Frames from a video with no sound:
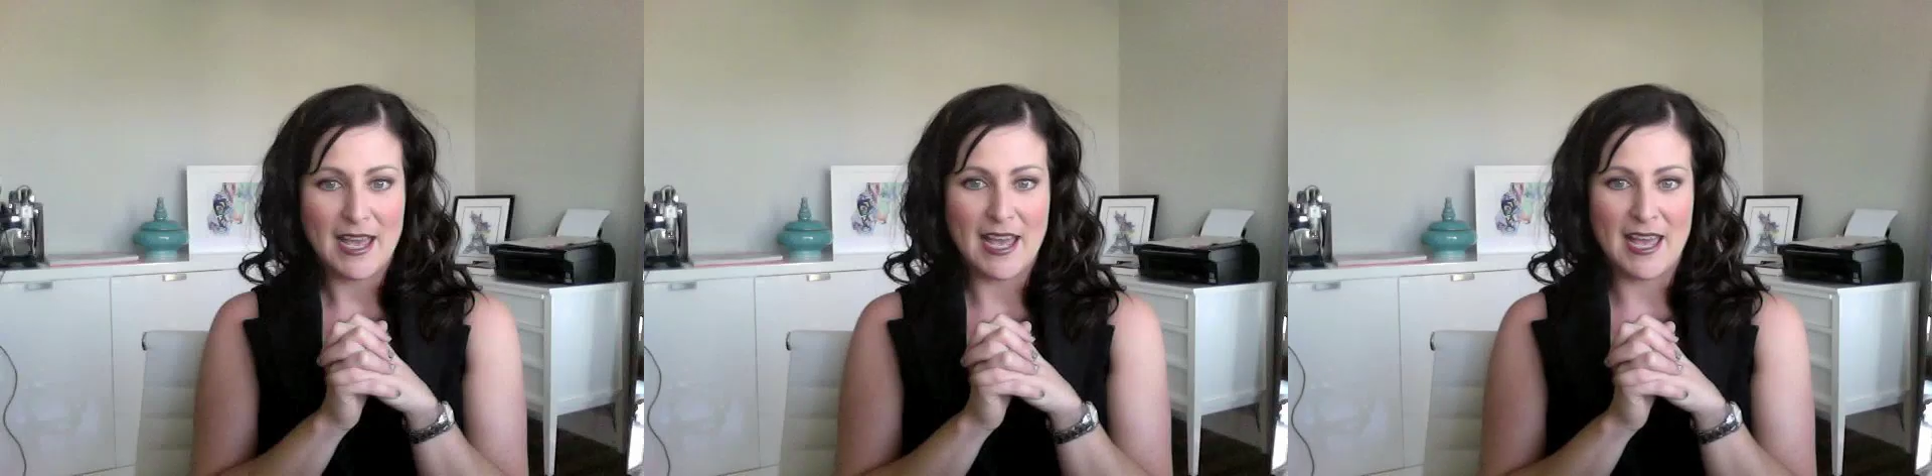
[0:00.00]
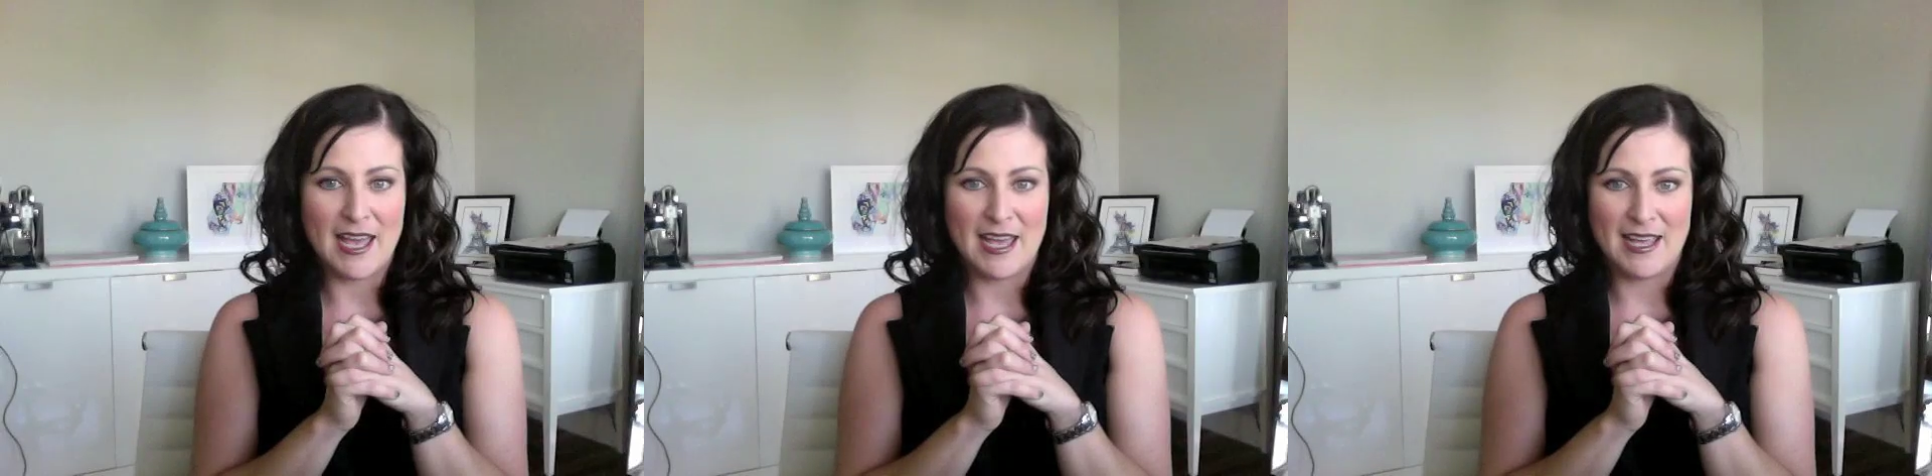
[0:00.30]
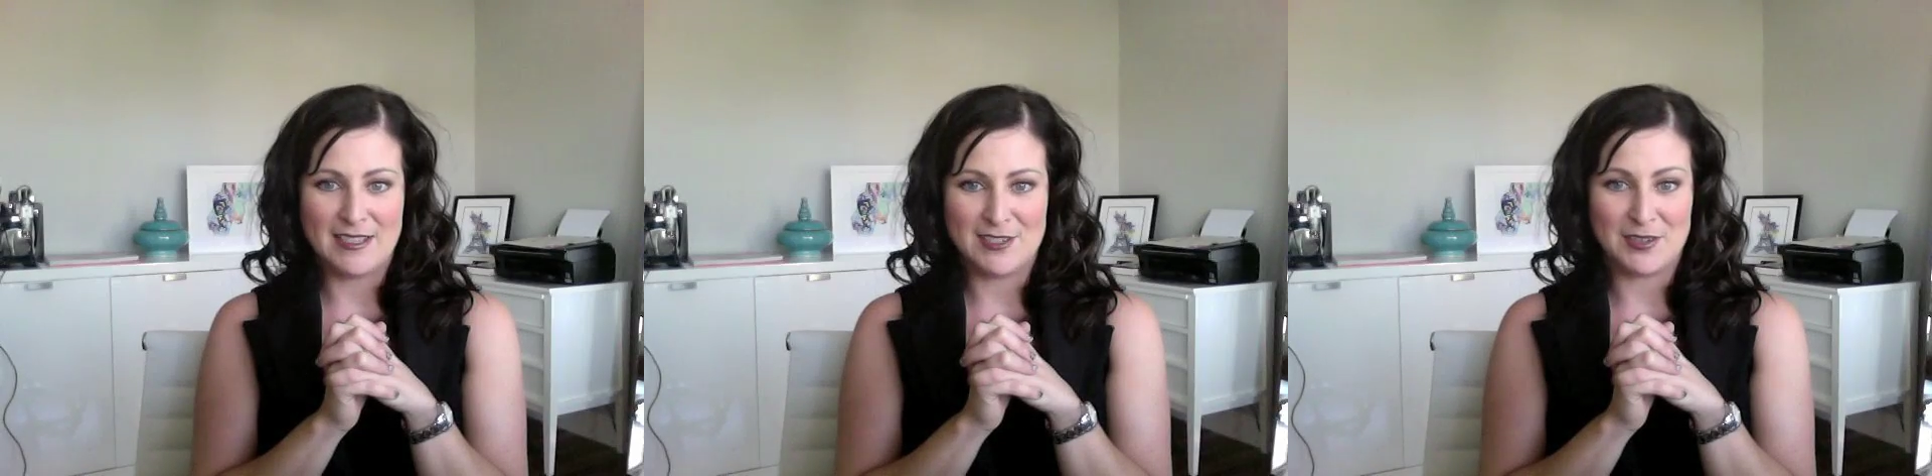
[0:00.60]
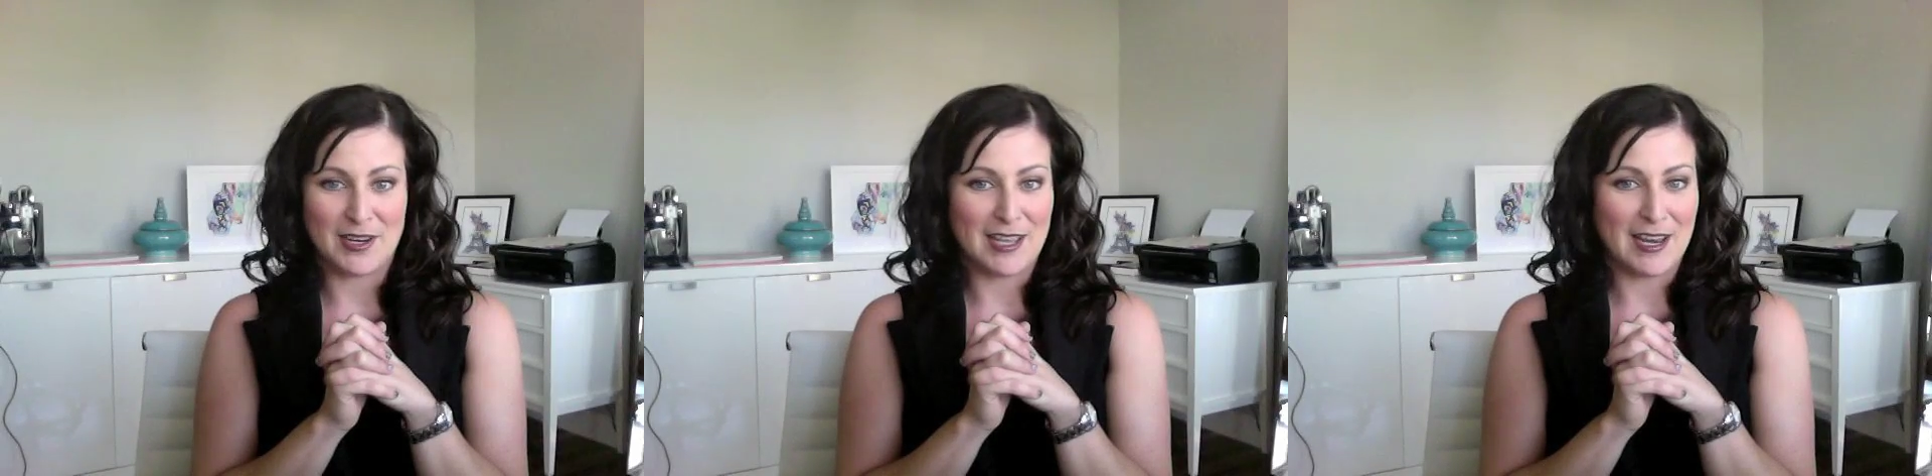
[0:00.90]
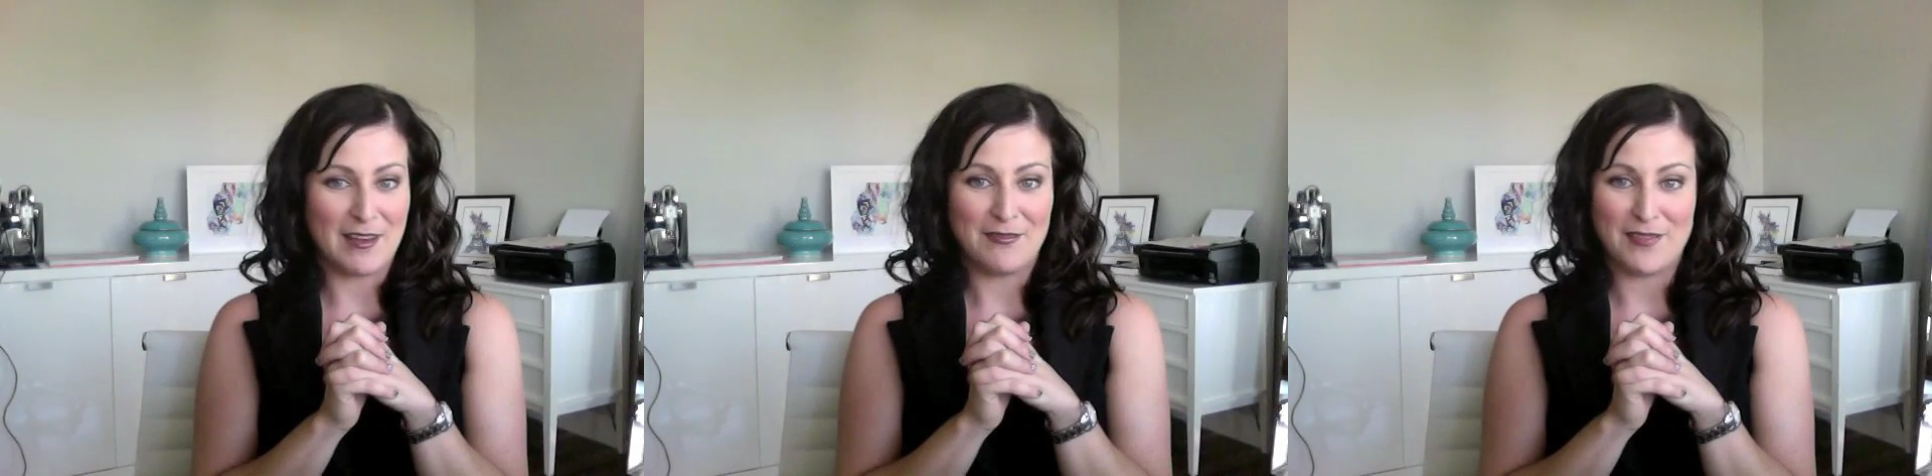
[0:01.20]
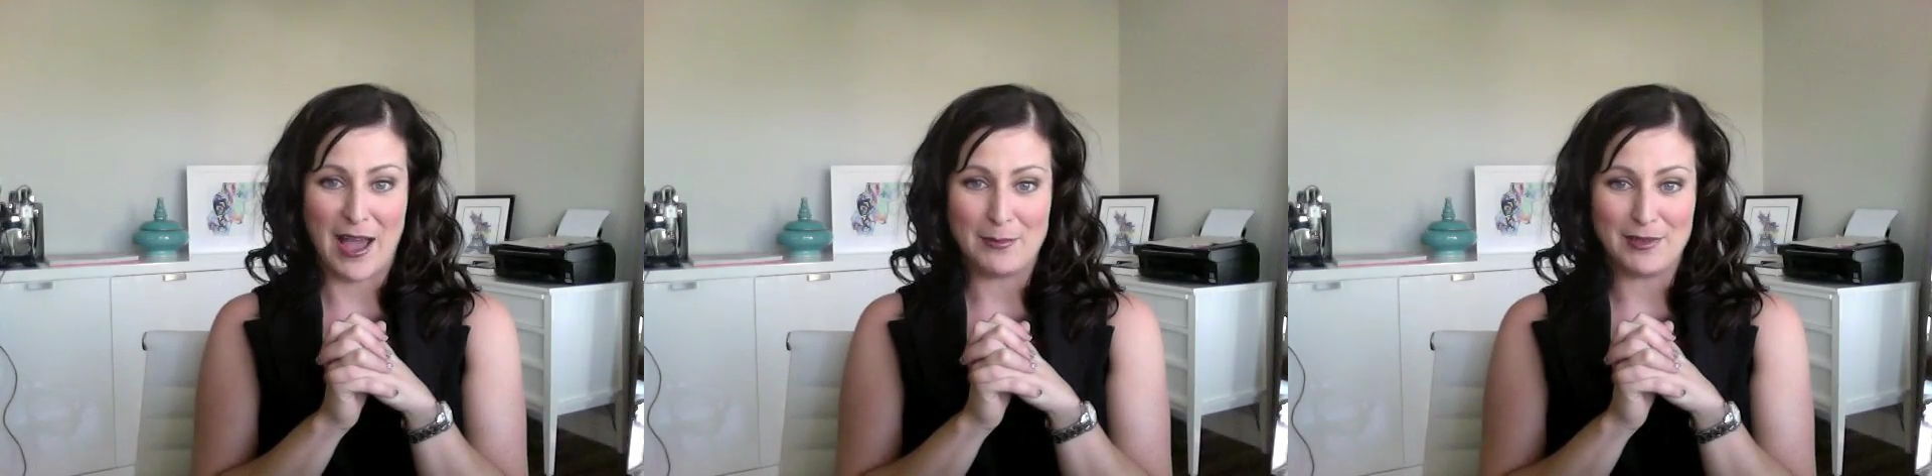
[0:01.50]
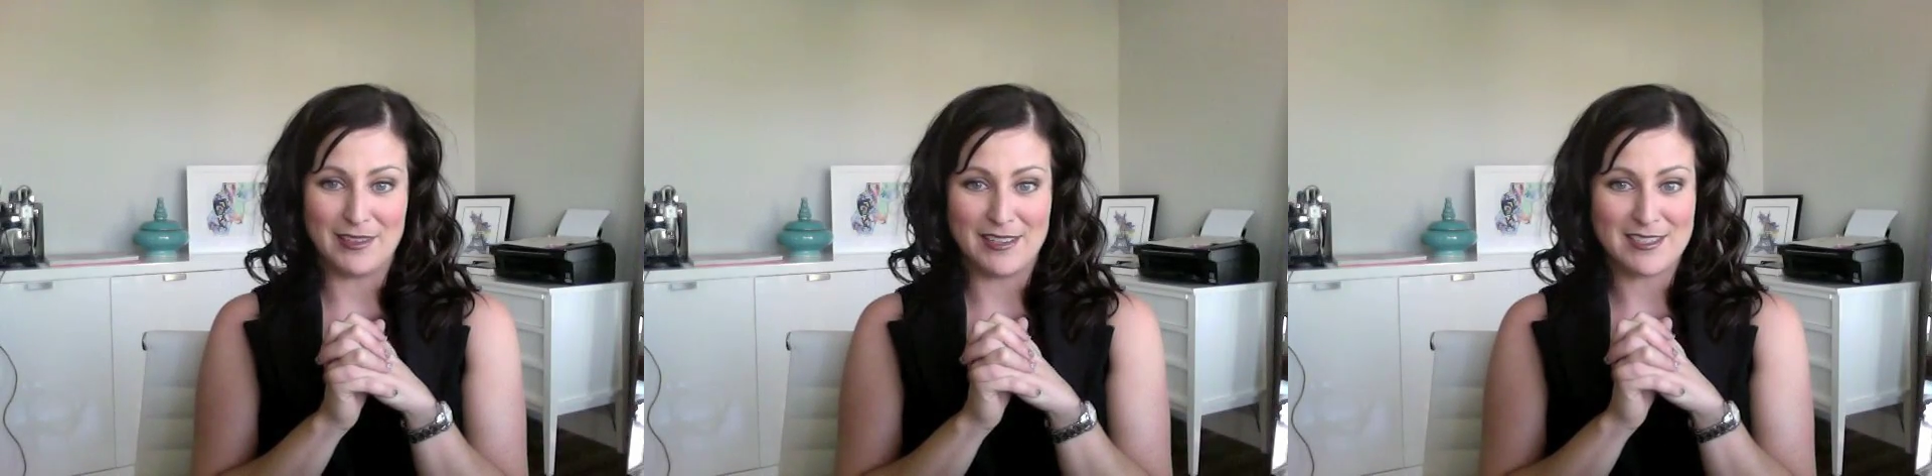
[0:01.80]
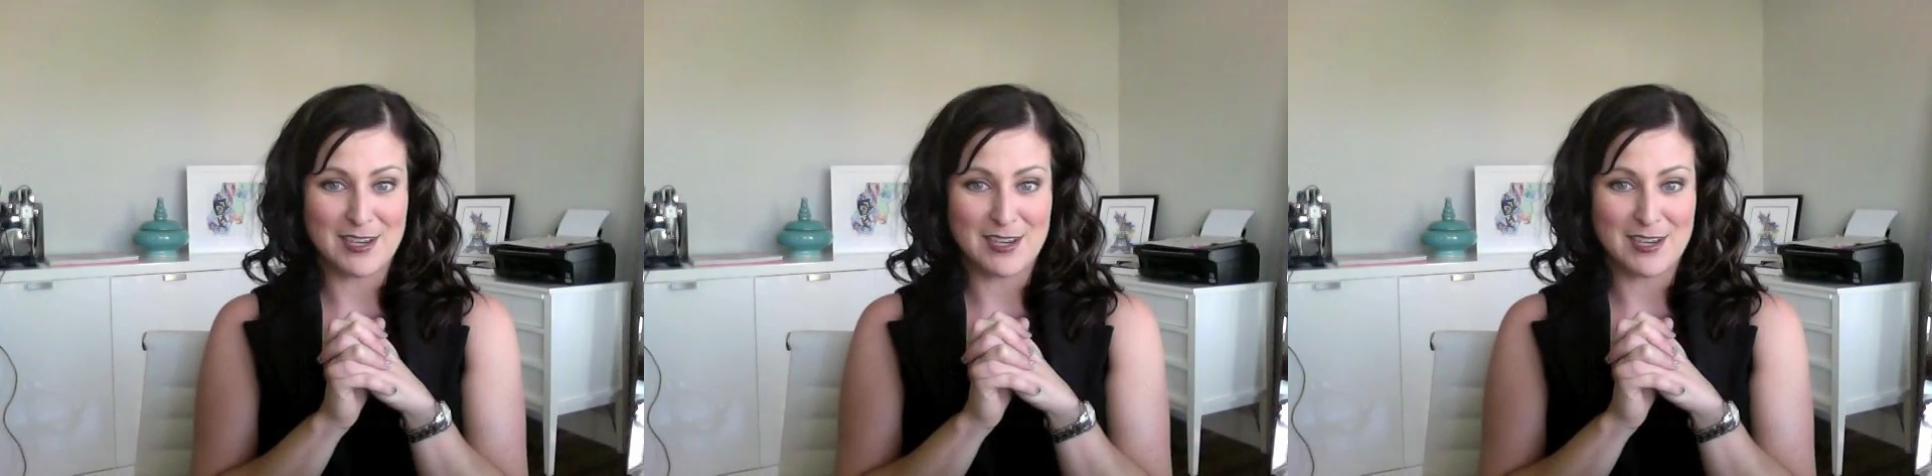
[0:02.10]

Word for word: and you're gonna get a fabulous